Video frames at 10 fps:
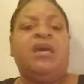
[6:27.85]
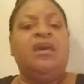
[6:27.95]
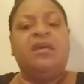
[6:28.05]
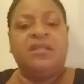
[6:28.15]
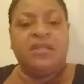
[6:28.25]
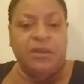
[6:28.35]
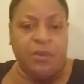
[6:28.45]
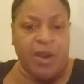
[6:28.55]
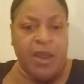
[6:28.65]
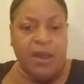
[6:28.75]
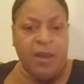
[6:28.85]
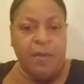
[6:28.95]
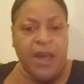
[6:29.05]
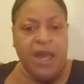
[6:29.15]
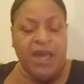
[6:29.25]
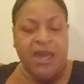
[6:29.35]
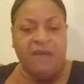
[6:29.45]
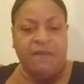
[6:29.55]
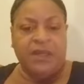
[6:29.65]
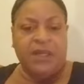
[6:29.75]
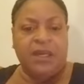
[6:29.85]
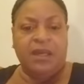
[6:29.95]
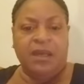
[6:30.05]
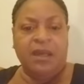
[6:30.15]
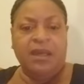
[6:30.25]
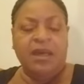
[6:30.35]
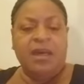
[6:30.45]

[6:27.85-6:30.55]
Instagram, I have been hitting